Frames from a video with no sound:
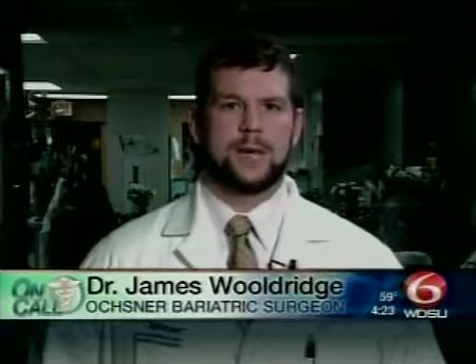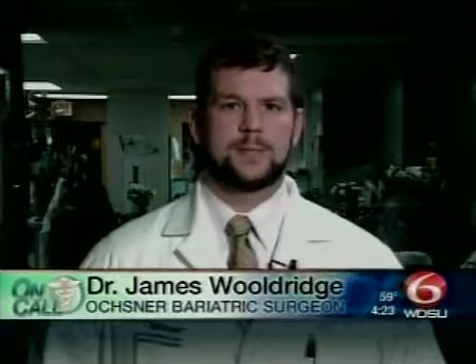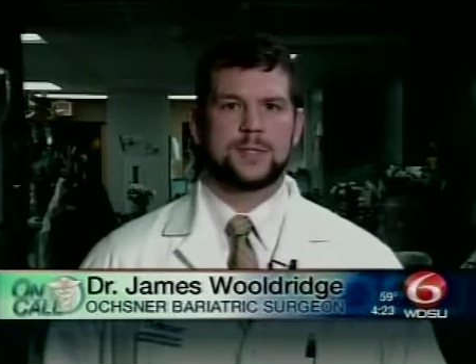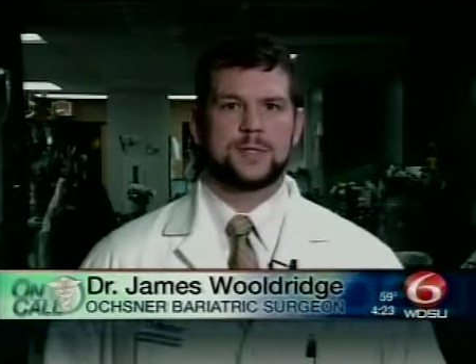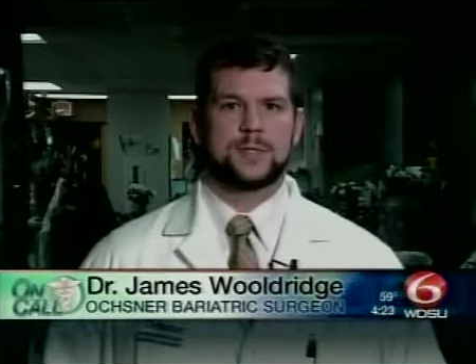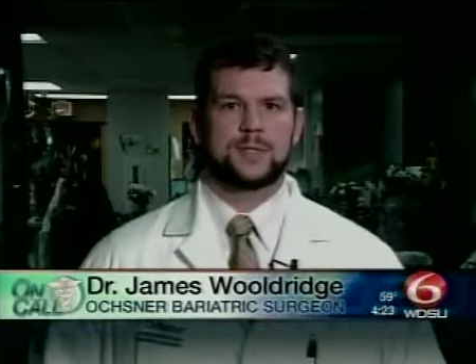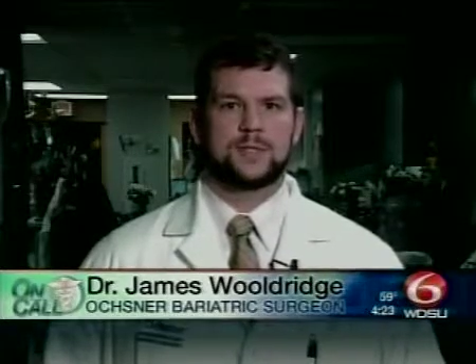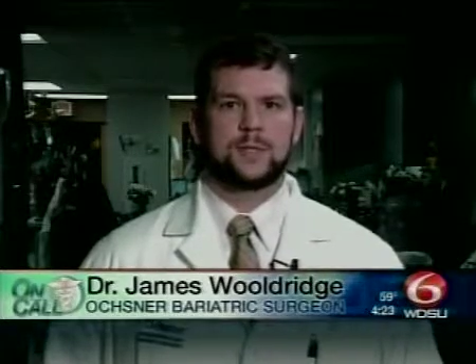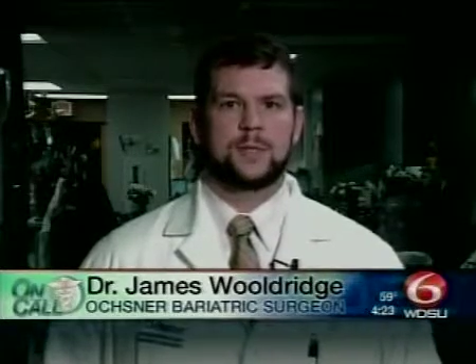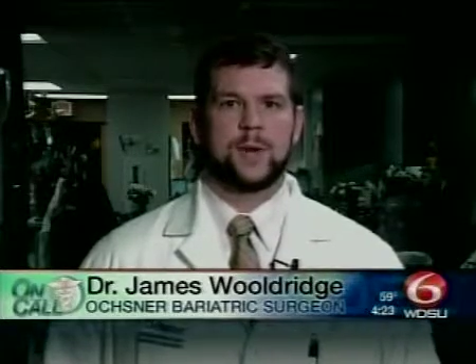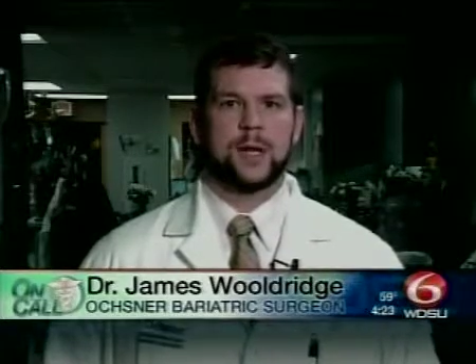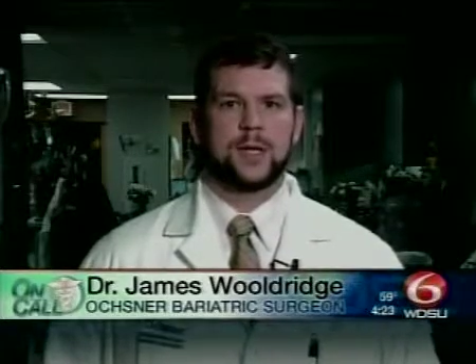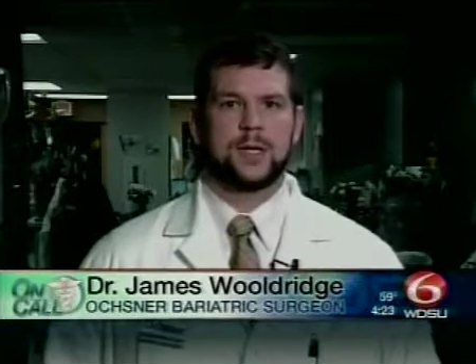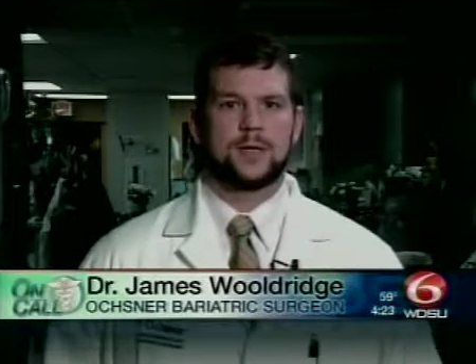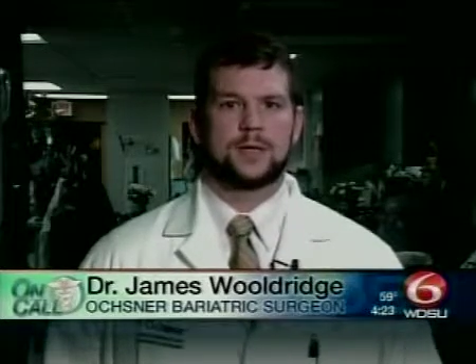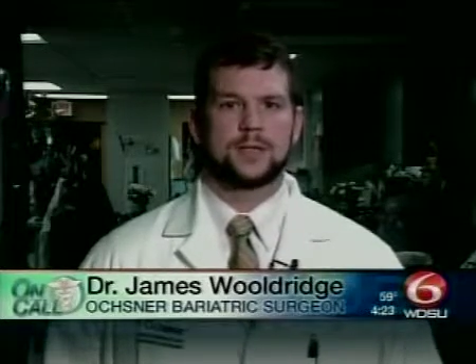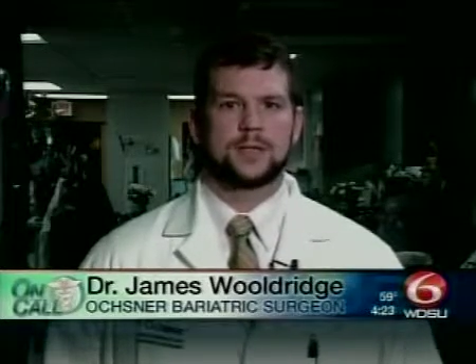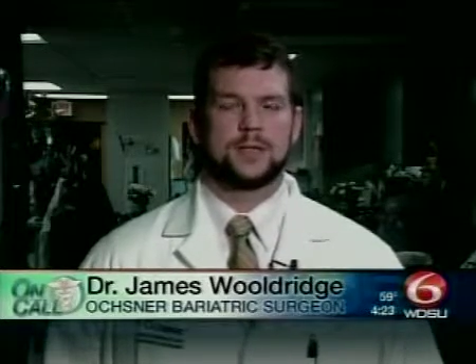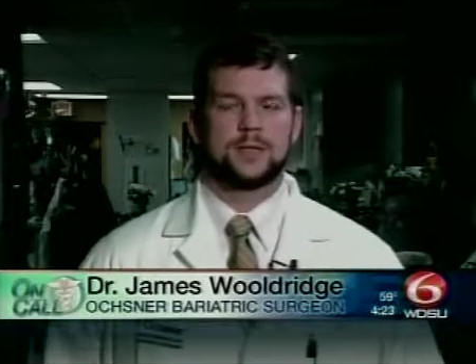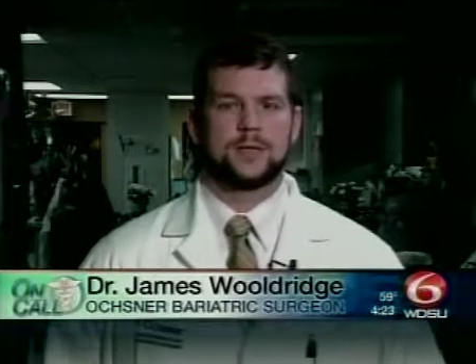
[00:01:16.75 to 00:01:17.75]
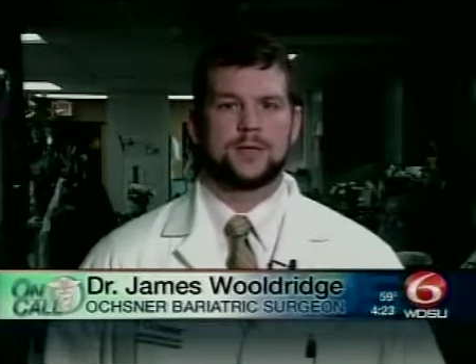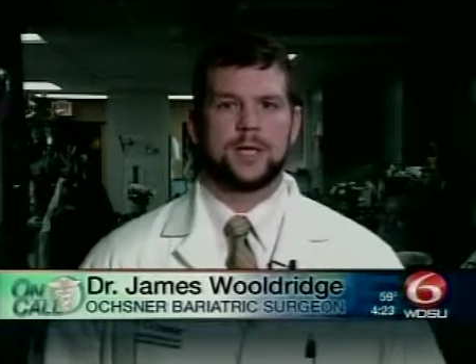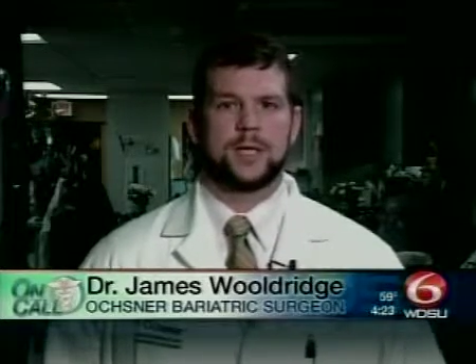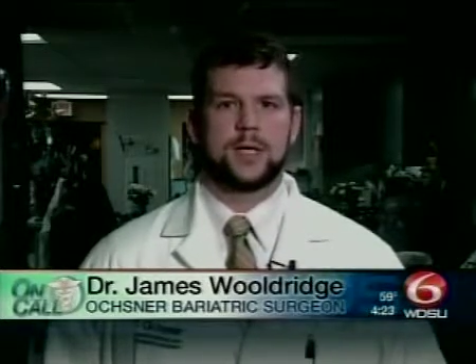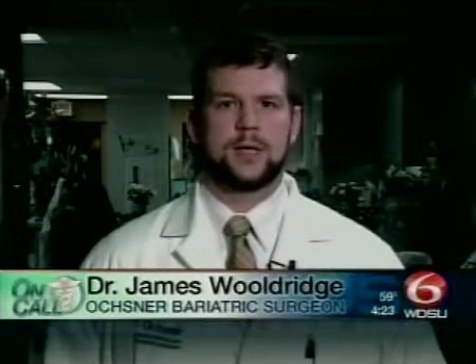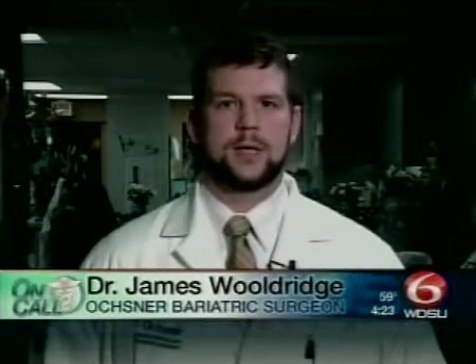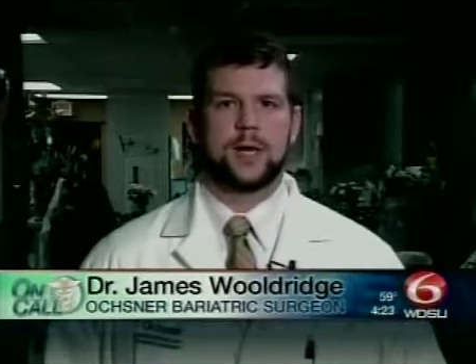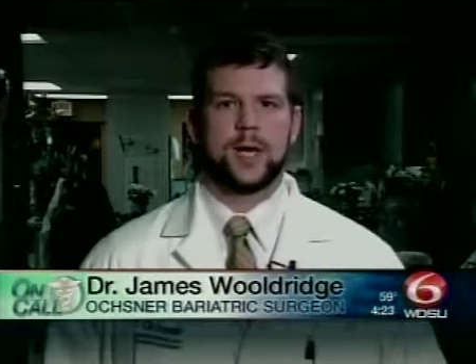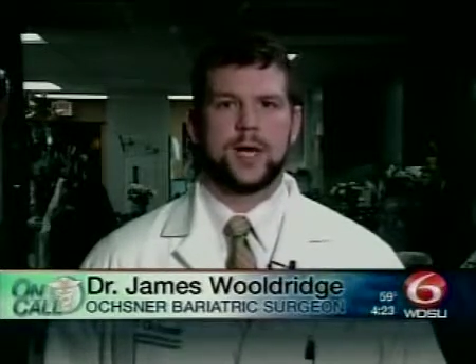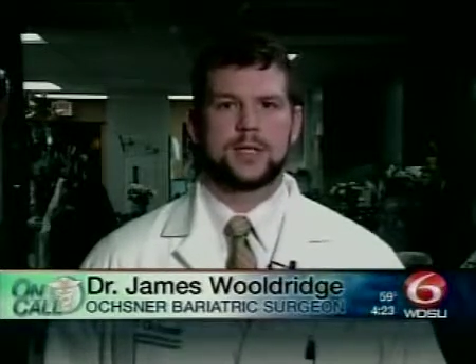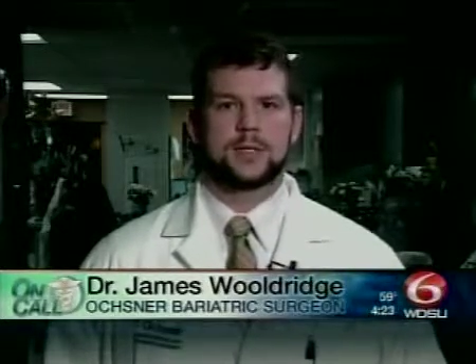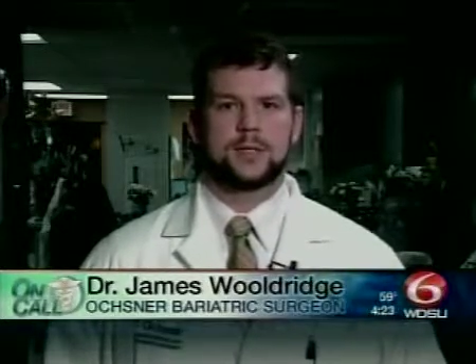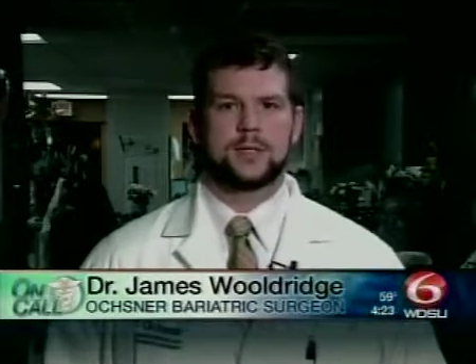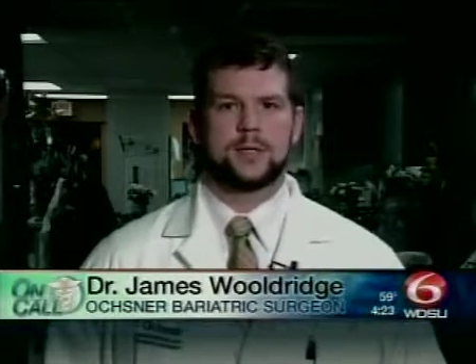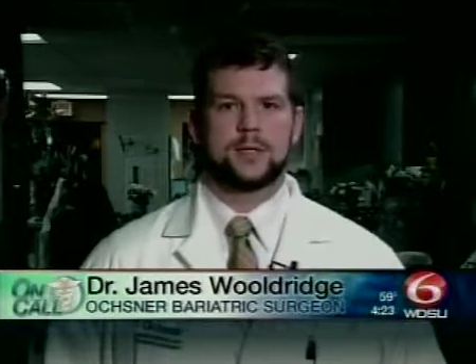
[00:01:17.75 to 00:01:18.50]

options for weight loss surgery here at